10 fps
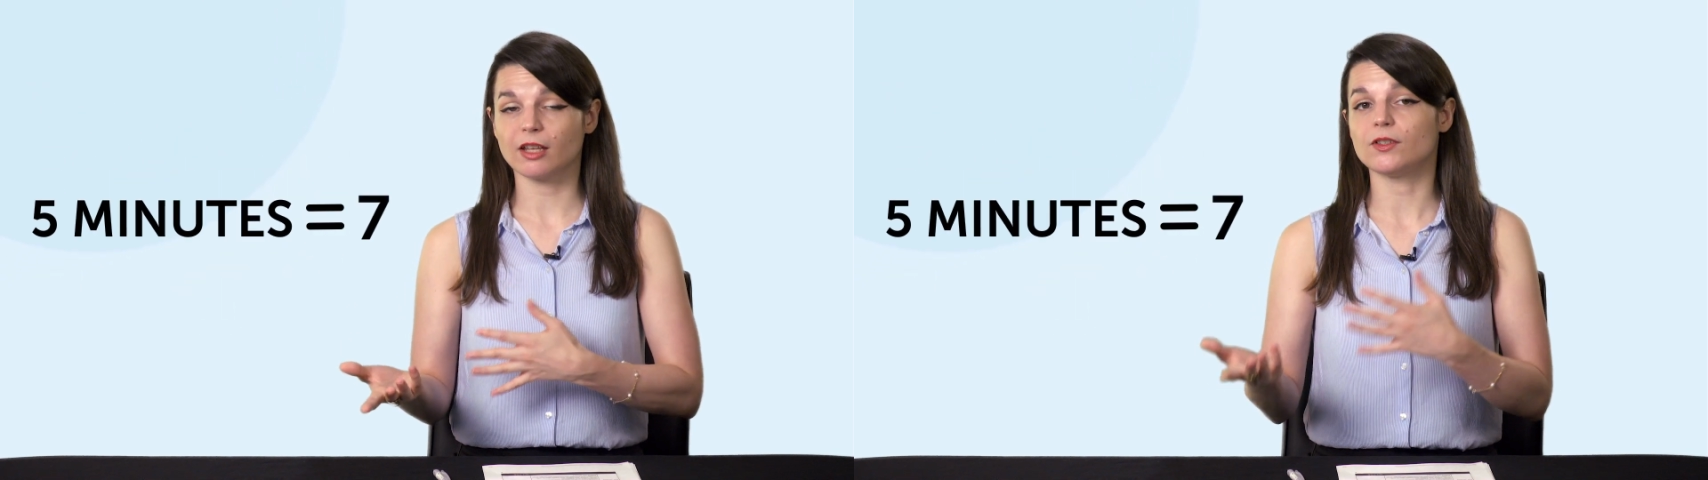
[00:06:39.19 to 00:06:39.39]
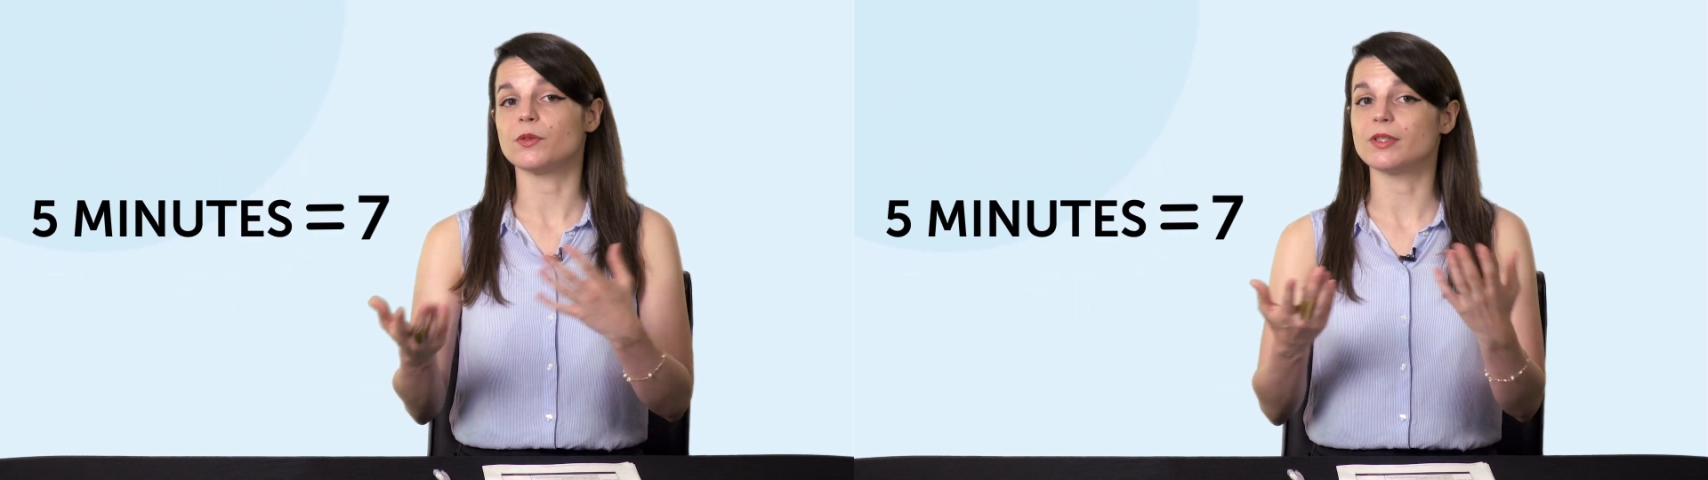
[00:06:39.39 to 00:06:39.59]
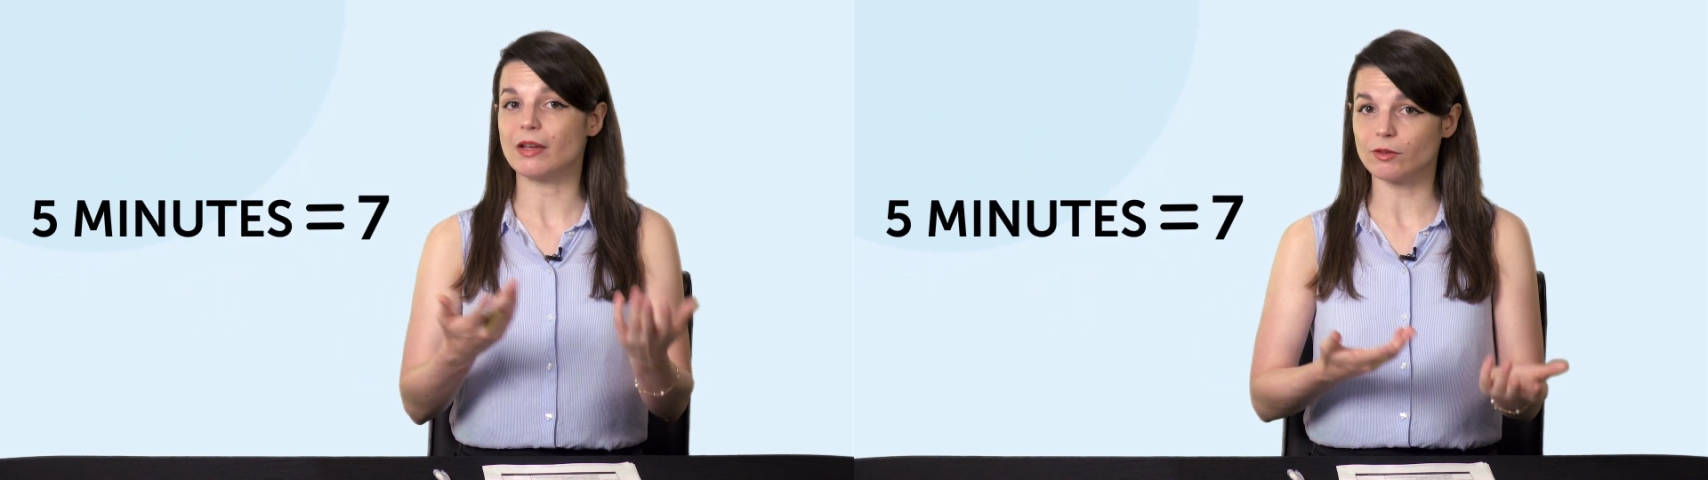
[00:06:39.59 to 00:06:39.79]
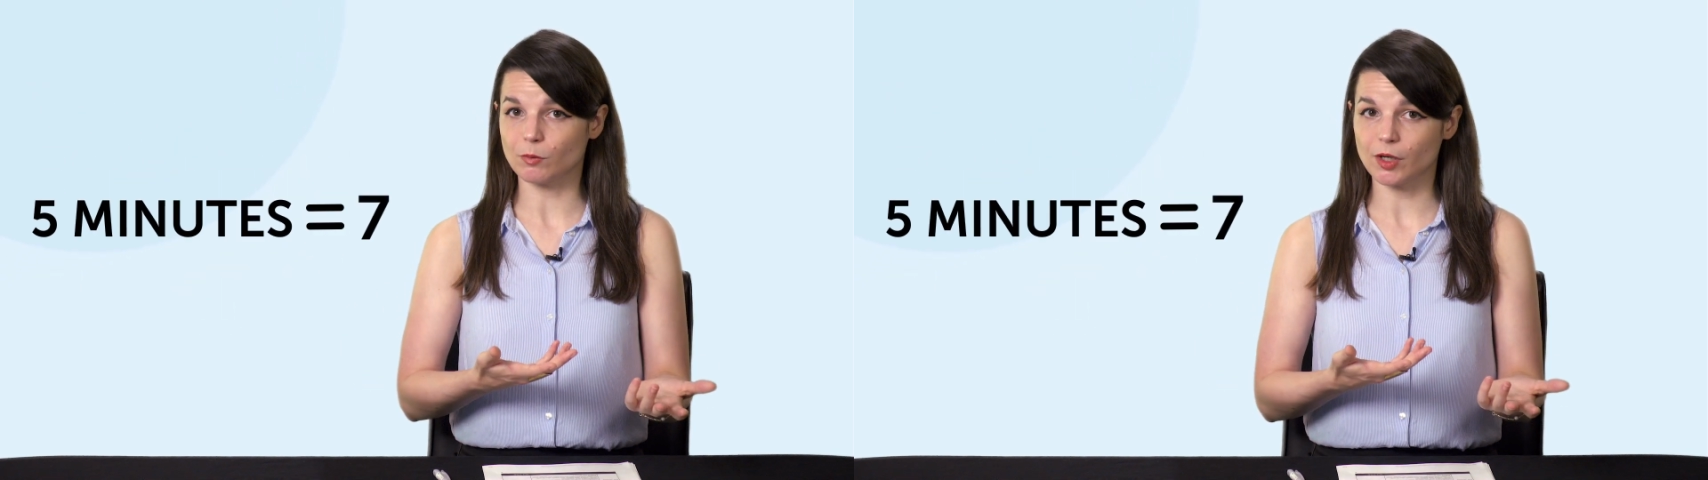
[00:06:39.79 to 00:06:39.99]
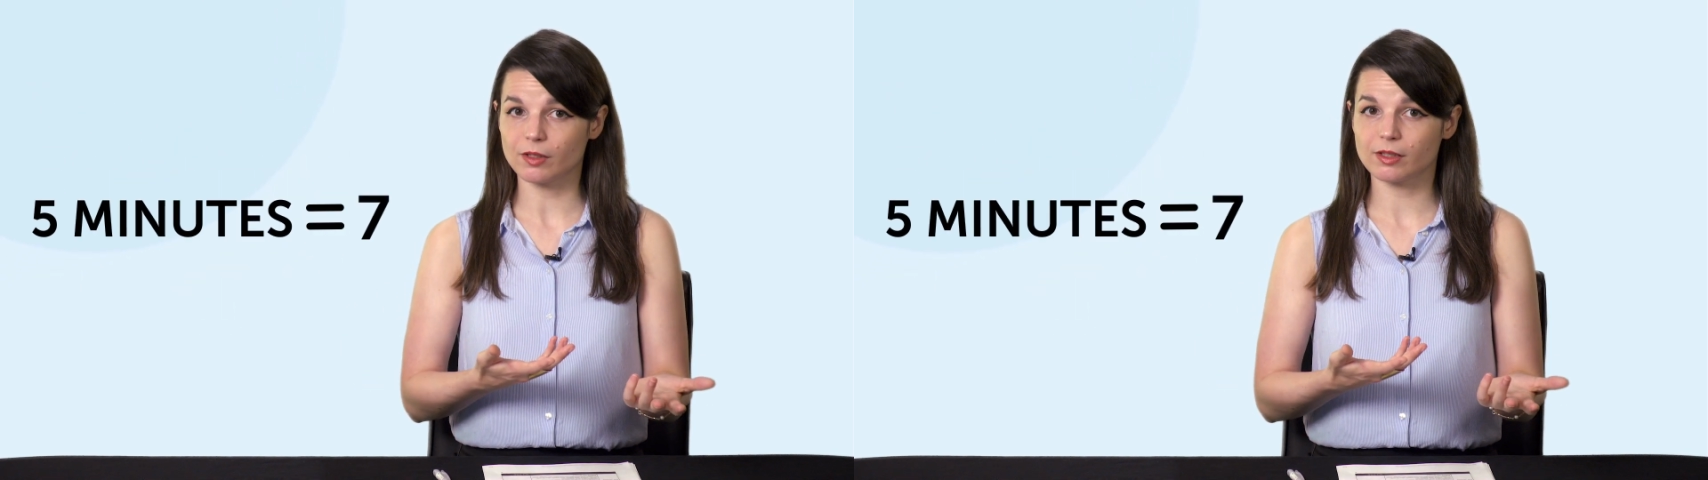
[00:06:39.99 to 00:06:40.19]
gives you 7
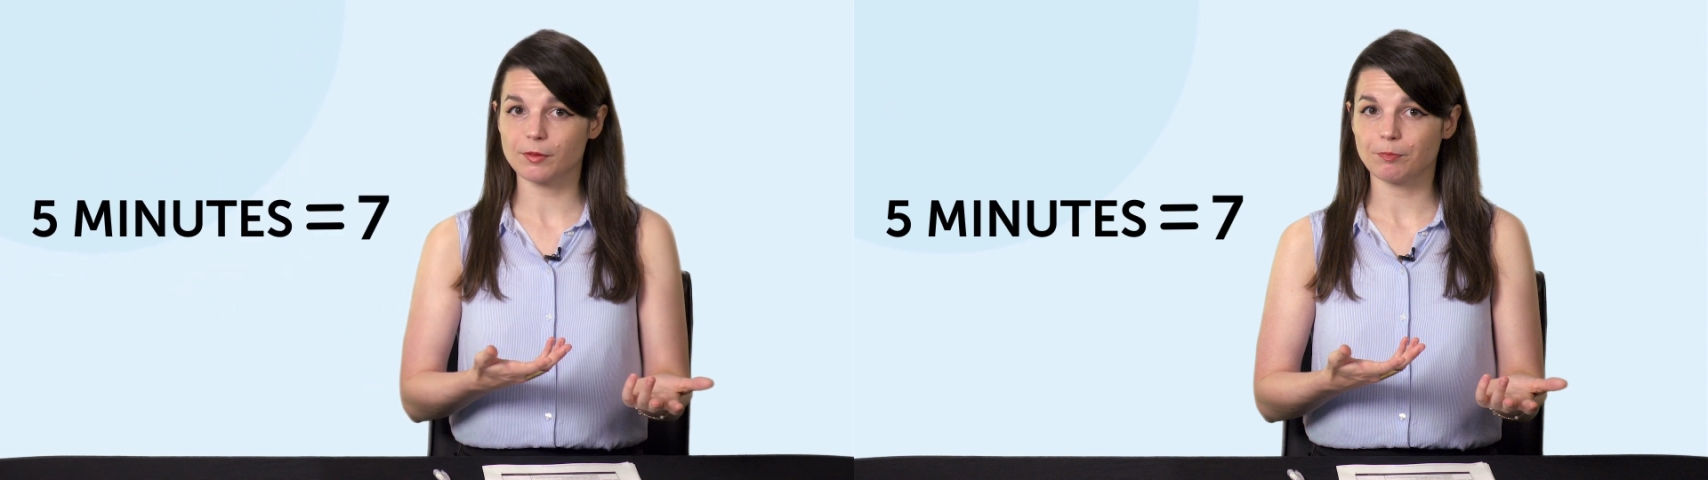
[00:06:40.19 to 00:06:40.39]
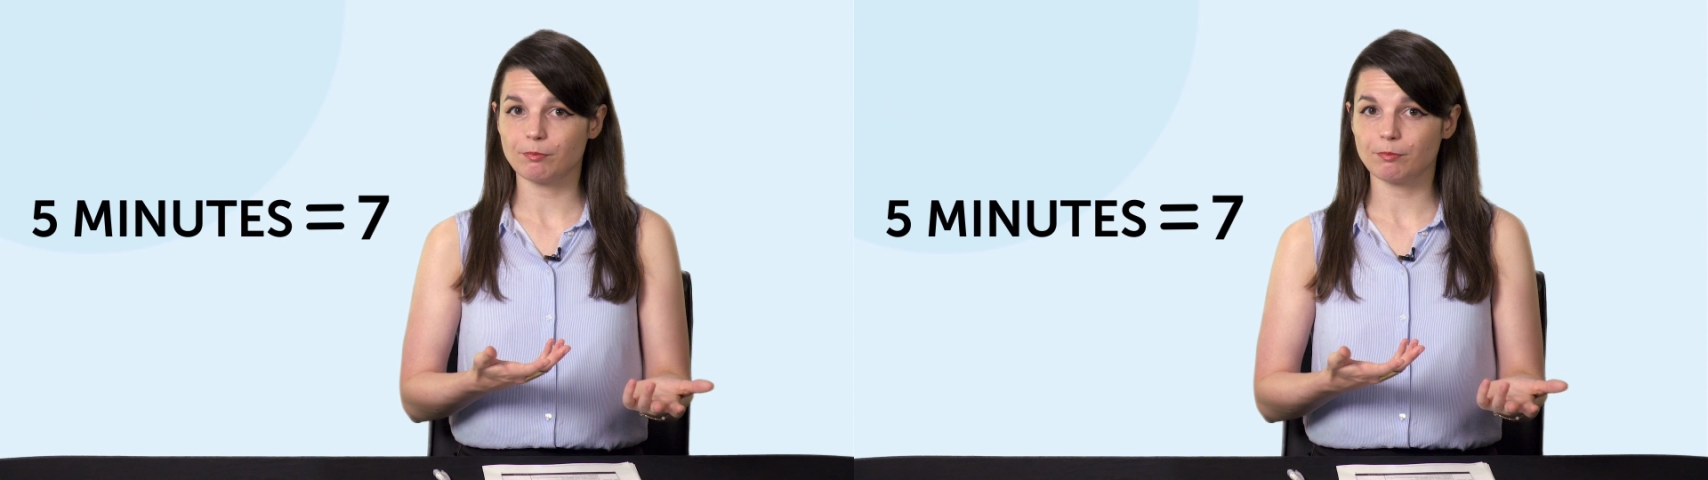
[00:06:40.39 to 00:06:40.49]
words.